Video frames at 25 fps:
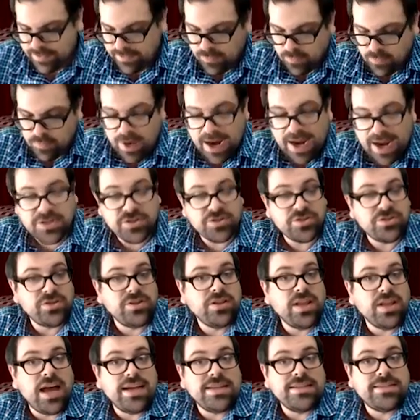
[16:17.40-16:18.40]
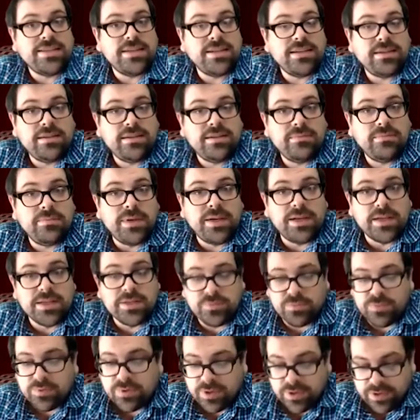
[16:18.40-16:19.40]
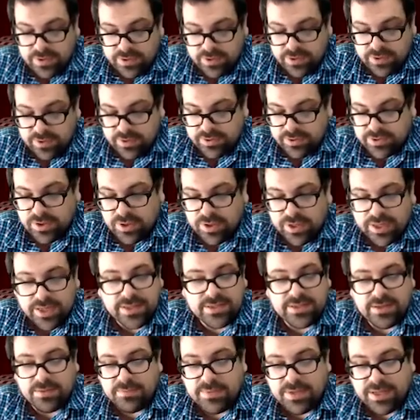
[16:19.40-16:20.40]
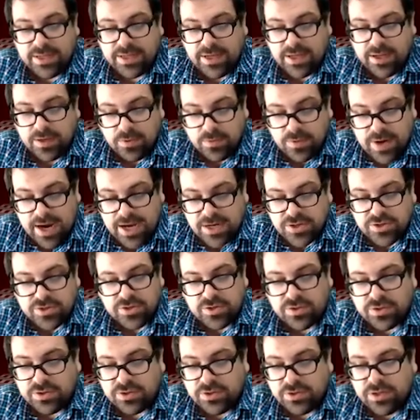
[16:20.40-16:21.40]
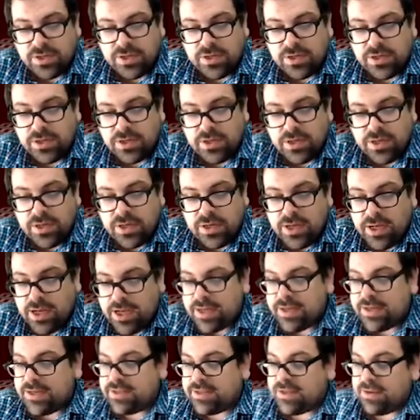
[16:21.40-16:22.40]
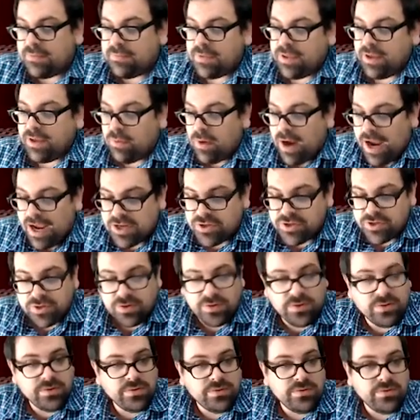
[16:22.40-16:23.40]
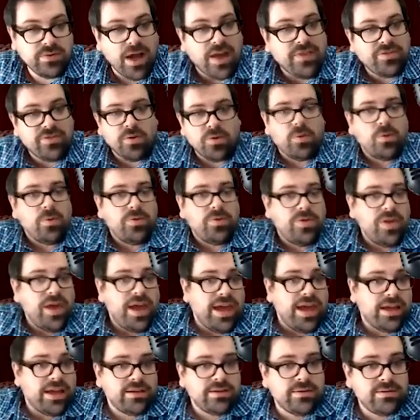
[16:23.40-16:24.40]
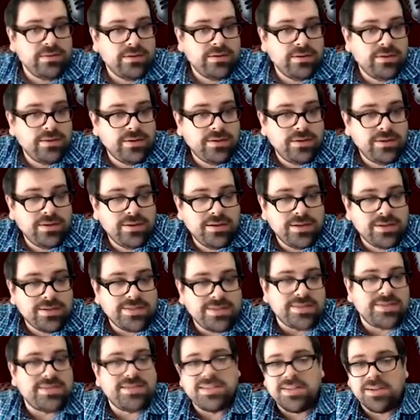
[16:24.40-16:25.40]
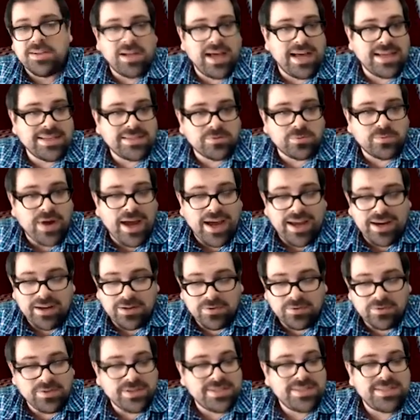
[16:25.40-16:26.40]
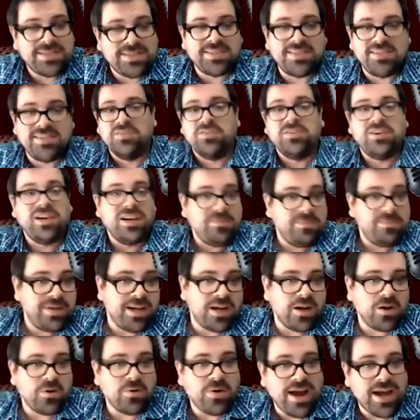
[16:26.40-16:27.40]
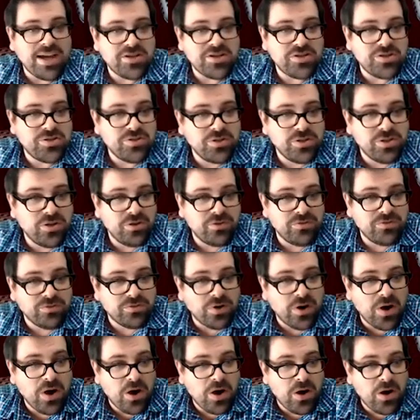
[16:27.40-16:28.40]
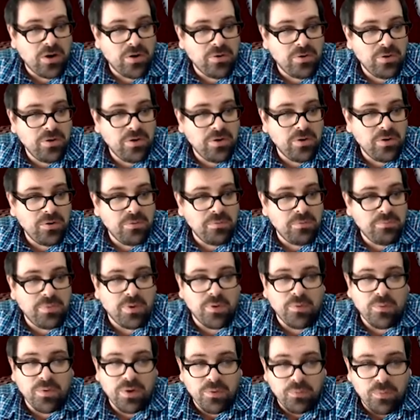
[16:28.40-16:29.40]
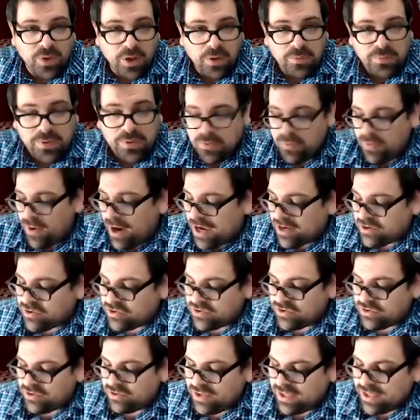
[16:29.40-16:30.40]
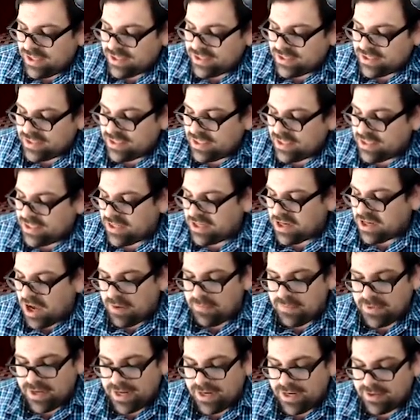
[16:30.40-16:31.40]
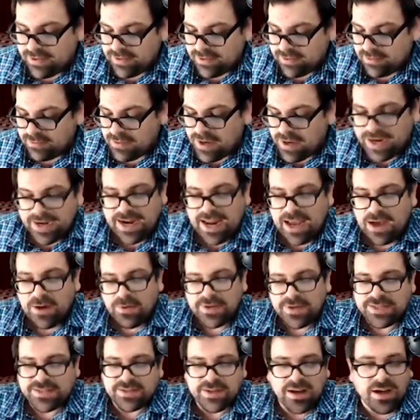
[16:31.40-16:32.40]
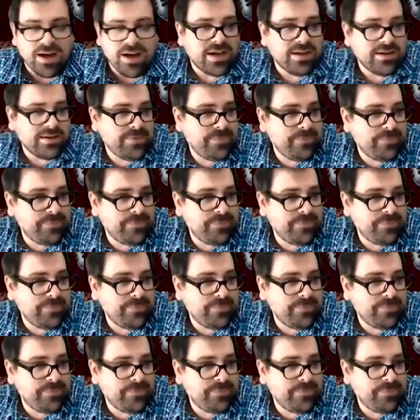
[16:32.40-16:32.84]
Rationalizing because we're turning something irrational into something rational. Not the whole thing. It still has a radical. It's still going to be irrational overall. But what will be rational is the denominator. Right now, it's not.